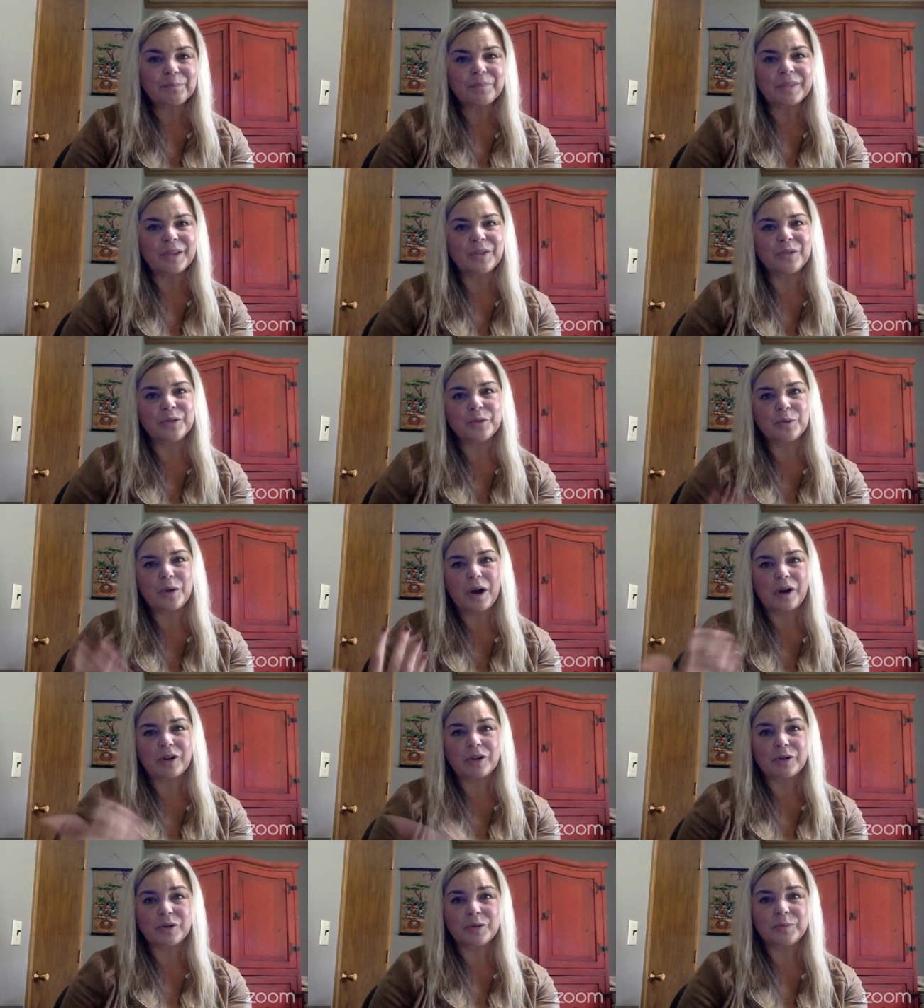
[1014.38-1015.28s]
through our
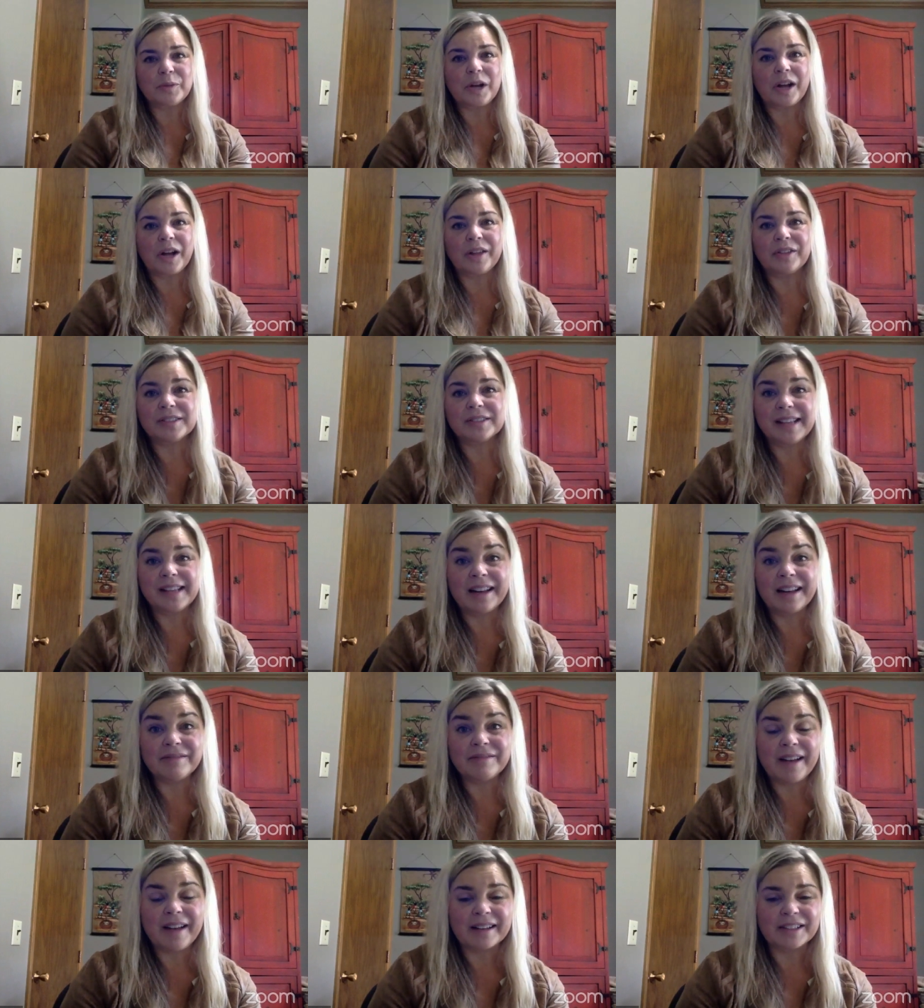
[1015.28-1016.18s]
group called the
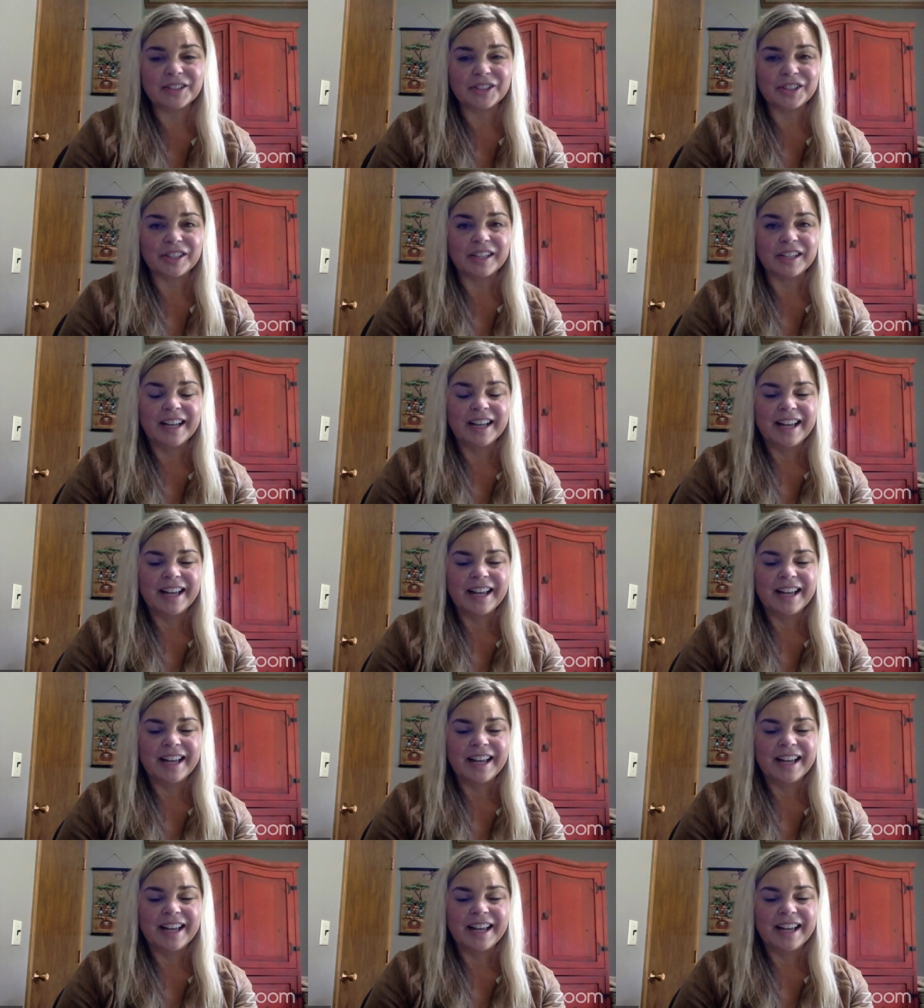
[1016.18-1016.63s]
Zon Factor.